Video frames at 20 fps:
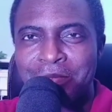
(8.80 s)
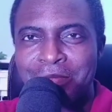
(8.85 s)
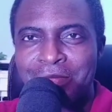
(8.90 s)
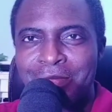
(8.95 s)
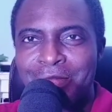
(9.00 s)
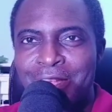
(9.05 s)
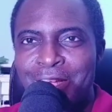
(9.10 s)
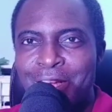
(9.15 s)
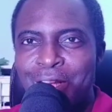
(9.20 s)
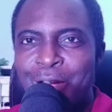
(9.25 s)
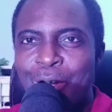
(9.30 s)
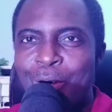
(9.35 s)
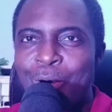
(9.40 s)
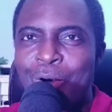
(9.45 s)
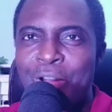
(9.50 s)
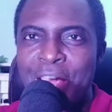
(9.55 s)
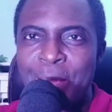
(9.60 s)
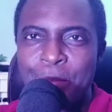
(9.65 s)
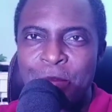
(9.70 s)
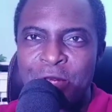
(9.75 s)
or a
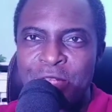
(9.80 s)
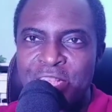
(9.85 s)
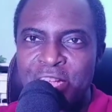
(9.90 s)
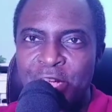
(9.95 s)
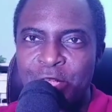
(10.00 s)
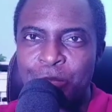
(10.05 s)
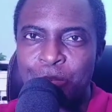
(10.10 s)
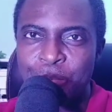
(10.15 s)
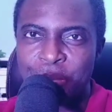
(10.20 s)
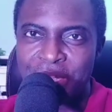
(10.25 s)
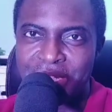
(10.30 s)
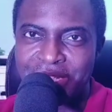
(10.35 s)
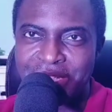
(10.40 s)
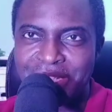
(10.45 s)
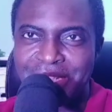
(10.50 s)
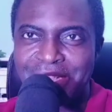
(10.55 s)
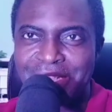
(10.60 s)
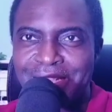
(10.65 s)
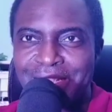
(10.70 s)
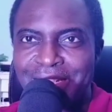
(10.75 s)
musical piece,
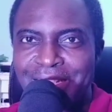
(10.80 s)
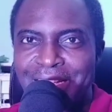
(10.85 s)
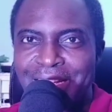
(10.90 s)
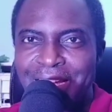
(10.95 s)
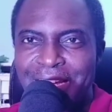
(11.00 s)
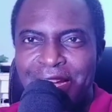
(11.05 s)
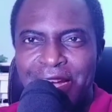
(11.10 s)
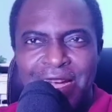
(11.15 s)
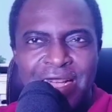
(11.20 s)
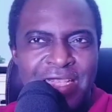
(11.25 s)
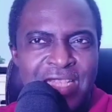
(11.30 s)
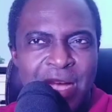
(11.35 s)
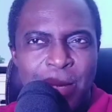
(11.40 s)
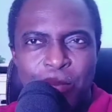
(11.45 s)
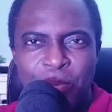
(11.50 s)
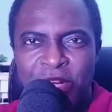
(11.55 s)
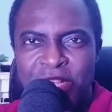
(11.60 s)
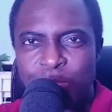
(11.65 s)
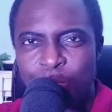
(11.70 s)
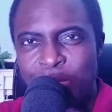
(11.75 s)
interpret
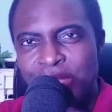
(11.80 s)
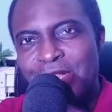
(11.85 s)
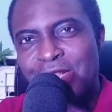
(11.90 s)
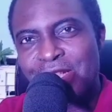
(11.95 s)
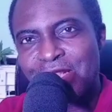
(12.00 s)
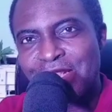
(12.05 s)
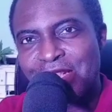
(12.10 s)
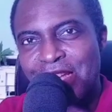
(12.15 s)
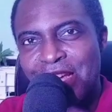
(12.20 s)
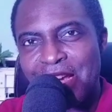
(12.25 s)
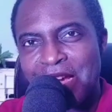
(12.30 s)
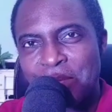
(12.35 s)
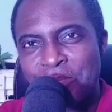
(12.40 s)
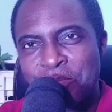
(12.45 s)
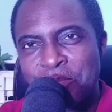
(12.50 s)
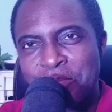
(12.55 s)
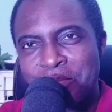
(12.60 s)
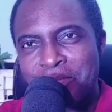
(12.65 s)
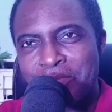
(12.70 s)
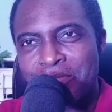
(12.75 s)
what is there,
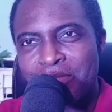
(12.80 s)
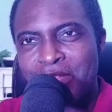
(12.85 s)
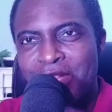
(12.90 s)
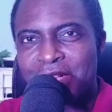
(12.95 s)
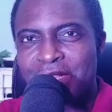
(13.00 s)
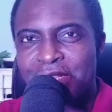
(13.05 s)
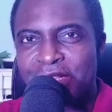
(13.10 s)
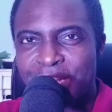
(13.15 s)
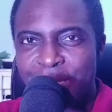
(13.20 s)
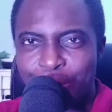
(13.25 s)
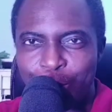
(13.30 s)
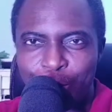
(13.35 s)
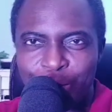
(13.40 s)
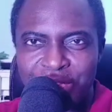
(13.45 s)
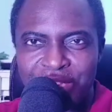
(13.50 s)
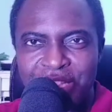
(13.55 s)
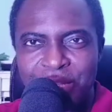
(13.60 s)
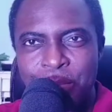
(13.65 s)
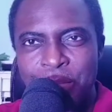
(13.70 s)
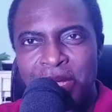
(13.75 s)
decode the
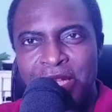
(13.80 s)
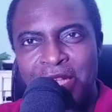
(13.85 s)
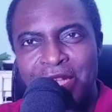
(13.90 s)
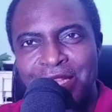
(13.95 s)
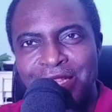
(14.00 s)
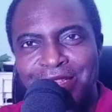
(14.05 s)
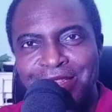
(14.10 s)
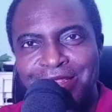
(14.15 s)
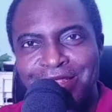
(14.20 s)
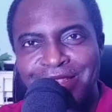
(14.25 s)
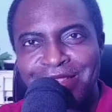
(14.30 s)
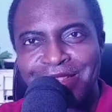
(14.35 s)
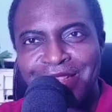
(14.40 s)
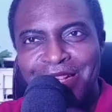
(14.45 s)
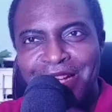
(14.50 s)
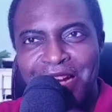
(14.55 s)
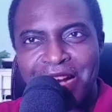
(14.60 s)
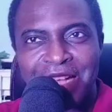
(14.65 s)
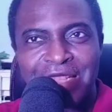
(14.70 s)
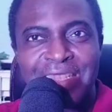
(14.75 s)
meaning,
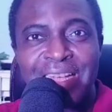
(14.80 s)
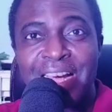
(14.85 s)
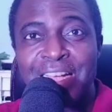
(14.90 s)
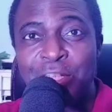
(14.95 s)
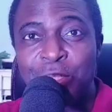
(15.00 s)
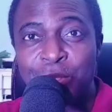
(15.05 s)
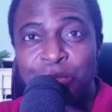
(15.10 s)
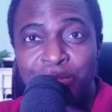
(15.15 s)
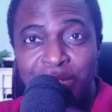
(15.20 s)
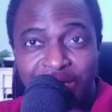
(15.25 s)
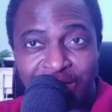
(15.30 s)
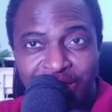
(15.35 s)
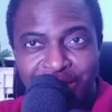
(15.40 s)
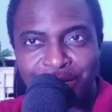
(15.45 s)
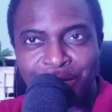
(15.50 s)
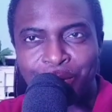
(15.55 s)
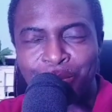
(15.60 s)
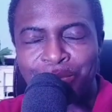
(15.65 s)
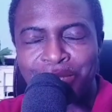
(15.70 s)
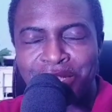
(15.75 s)
and then you read the
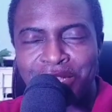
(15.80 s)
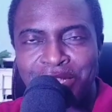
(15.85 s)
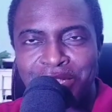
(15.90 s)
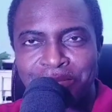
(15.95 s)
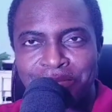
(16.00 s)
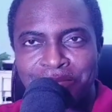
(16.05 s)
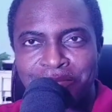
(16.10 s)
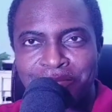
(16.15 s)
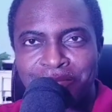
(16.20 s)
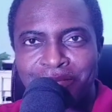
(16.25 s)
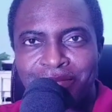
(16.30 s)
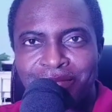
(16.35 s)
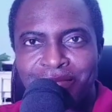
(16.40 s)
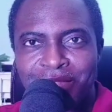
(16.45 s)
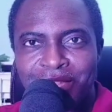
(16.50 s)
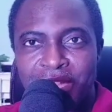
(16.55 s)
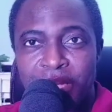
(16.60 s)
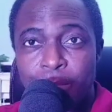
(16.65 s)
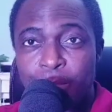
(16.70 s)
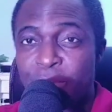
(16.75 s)
notes.
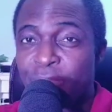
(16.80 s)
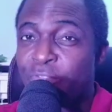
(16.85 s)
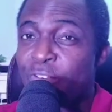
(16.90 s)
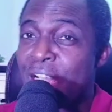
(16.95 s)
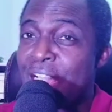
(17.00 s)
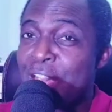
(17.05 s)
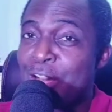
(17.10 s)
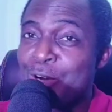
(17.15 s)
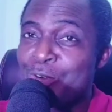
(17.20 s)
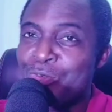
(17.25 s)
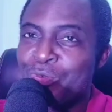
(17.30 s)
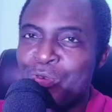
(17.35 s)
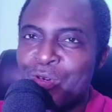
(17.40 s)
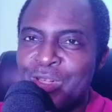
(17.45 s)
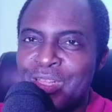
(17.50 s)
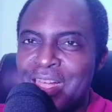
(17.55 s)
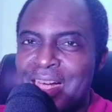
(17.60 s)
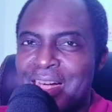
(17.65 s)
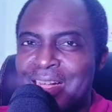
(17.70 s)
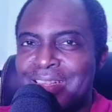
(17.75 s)
Before I go
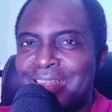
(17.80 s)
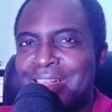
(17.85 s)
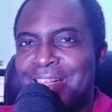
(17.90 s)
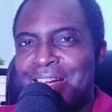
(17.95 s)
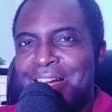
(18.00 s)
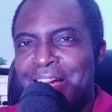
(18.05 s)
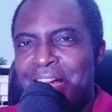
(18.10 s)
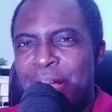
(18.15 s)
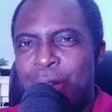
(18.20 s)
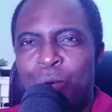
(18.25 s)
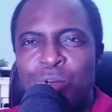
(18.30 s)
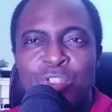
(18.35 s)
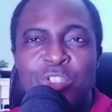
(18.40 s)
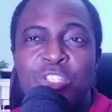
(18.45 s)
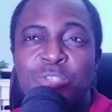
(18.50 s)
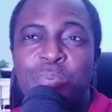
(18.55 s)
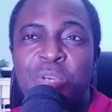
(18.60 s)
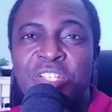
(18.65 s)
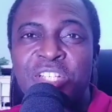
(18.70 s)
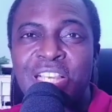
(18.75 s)
further, I want to
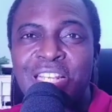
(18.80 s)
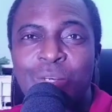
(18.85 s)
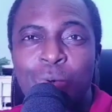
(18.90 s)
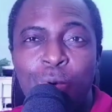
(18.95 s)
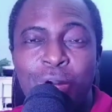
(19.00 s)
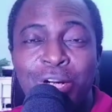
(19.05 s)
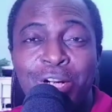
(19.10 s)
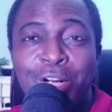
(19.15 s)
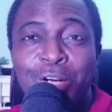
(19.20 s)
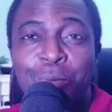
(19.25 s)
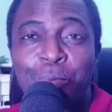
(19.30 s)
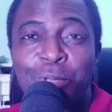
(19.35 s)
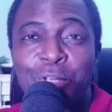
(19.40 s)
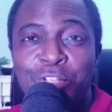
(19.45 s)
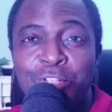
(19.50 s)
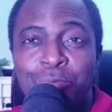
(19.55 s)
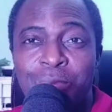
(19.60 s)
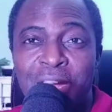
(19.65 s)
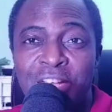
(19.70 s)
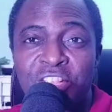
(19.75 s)
specially welcome you to
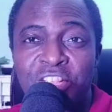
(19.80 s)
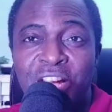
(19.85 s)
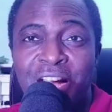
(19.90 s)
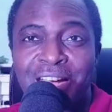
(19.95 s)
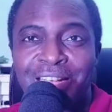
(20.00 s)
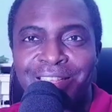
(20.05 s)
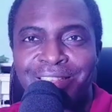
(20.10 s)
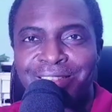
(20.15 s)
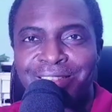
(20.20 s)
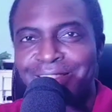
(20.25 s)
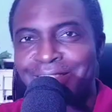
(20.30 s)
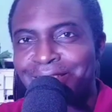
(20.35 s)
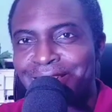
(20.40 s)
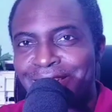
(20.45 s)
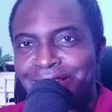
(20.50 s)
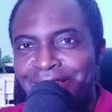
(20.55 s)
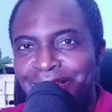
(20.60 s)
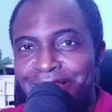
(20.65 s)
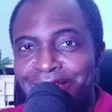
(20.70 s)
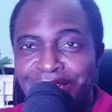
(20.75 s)
my channel,
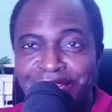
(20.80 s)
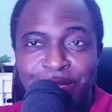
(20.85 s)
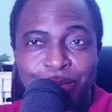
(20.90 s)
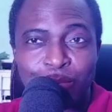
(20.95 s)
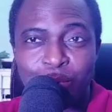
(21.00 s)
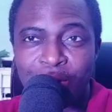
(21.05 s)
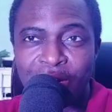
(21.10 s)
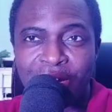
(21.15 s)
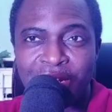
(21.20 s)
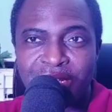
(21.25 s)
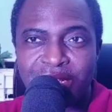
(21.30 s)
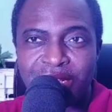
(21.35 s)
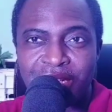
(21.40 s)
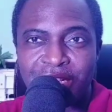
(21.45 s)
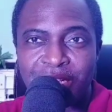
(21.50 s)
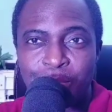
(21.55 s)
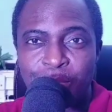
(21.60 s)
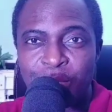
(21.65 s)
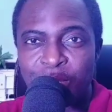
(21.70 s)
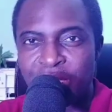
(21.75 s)
Deeper Excel
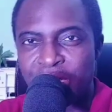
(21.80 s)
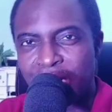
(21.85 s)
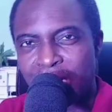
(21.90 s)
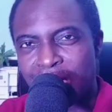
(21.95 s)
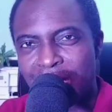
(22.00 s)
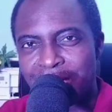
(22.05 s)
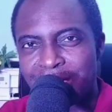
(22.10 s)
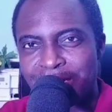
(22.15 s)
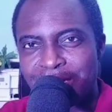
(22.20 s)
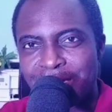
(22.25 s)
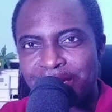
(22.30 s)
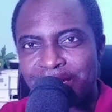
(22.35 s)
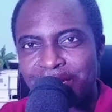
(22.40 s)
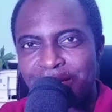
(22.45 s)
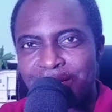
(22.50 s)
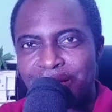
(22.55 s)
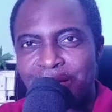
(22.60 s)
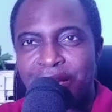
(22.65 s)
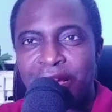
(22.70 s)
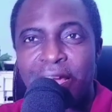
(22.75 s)
Music Class.
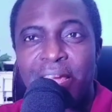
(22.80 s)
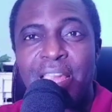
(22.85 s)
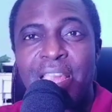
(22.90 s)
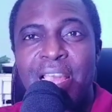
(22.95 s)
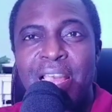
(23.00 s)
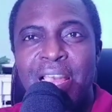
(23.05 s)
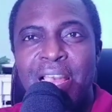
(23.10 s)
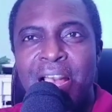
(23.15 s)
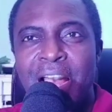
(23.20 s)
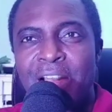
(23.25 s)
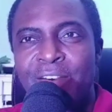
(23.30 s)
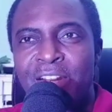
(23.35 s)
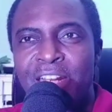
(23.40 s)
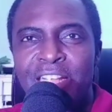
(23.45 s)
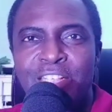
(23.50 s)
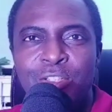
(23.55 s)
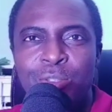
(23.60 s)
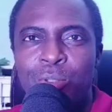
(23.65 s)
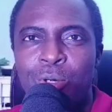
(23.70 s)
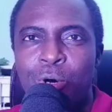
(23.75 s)
Here, I really
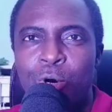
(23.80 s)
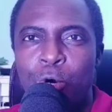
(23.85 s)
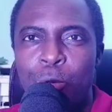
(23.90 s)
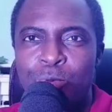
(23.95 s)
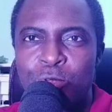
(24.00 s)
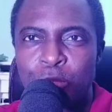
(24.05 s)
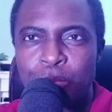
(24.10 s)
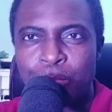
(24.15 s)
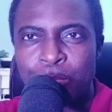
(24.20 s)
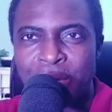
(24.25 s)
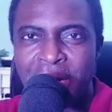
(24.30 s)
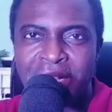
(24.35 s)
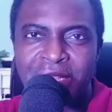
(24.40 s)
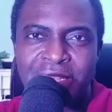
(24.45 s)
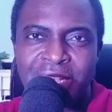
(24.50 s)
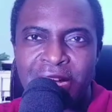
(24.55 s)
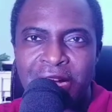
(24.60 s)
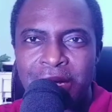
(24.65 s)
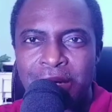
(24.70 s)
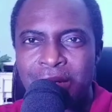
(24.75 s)
do hope to break
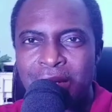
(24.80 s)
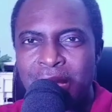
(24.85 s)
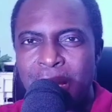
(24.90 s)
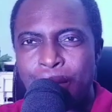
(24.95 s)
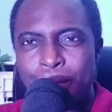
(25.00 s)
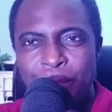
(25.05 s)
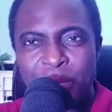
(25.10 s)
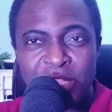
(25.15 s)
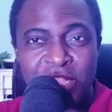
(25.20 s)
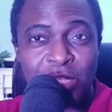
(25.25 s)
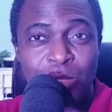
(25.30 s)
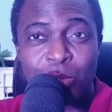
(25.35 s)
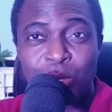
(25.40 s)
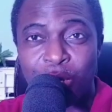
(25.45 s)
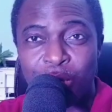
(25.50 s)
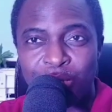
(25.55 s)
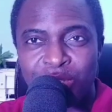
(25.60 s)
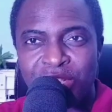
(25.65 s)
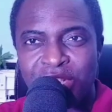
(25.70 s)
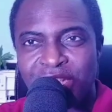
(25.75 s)
down musical
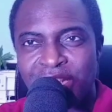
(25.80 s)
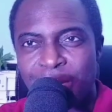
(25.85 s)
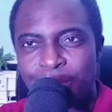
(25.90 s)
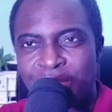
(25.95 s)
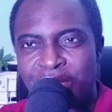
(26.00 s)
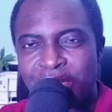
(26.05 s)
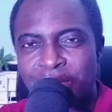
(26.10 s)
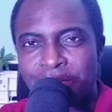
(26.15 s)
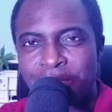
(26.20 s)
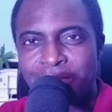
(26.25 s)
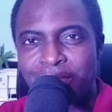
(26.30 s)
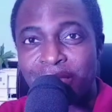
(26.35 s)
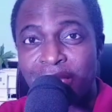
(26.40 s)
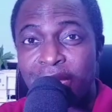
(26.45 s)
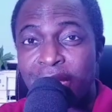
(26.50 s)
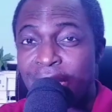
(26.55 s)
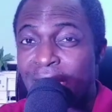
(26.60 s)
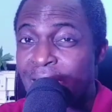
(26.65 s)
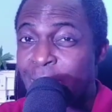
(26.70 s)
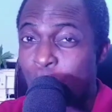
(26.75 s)
concepts
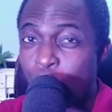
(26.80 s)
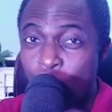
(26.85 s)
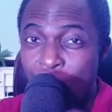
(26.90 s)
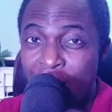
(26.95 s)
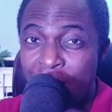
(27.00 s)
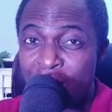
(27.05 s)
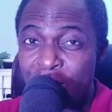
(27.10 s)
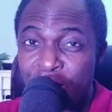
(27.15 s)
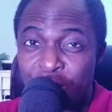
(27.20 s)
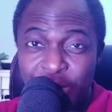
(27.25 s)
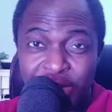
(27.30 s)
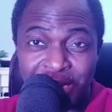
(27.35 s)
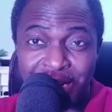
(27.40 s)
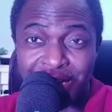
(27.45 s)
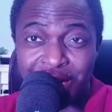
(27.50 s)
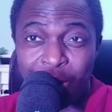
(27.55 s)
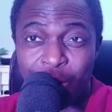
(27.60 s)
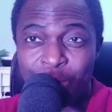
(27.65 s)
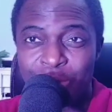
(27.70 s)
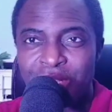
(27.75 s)
in ways you can
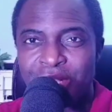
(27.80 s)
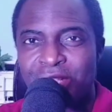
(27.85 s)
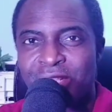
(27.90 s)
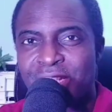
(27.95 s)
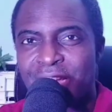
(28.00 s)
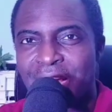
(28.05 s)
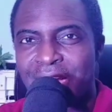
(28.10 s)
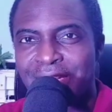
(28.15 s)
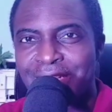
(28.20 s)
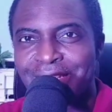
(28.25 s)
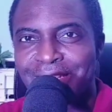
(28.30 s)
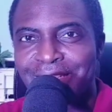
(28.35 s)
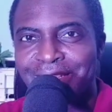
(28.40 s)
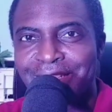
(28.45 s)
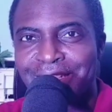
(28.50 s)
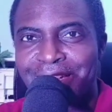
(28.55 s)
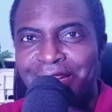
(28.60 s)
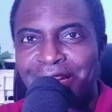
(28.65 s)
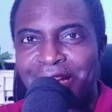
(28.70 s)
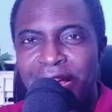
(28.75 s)
understand,
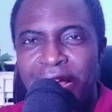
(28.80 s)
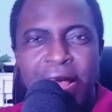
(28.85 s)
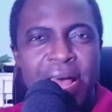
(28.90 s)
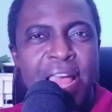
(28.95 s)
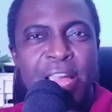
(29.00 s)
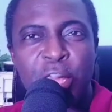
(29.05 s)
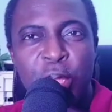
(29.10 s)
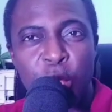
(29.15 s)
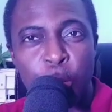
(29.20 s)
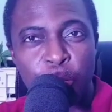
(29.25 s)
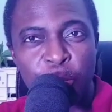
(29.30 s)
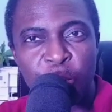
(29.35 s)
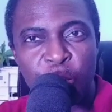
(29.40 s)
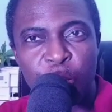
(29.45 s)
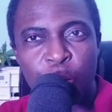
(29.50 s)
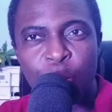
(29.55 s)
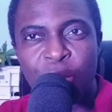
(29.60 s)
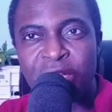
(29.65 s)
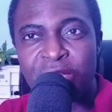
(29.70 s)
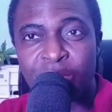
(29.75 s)
equip you
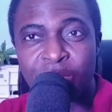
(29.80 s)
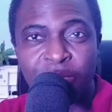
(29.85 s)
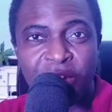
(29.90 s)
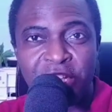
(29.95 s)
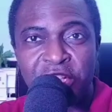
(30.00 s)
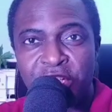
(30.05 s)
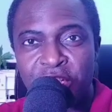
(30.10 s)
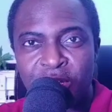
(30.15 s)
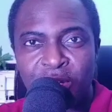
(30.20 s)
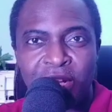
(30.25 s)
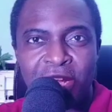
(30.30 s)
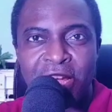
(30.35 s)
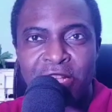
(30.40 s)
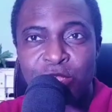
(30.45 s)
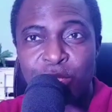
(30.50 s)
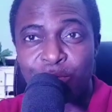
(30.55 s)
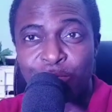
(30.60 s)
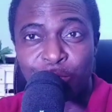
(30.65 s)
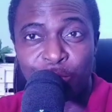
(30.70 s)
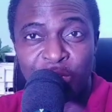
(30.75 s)
with rich knowledge of
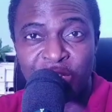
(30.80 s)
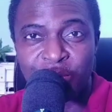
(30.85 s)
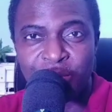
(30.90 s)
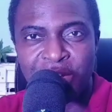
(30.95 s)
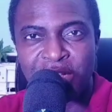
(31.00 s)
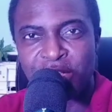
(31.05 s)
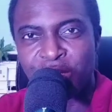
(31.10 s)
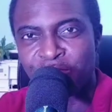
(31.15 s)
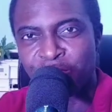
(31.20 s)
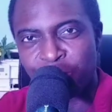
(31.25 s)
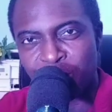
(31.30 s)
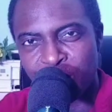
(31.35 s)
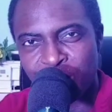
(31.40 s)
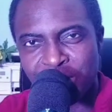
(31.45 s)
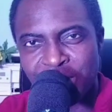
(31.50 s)
rudiments of music,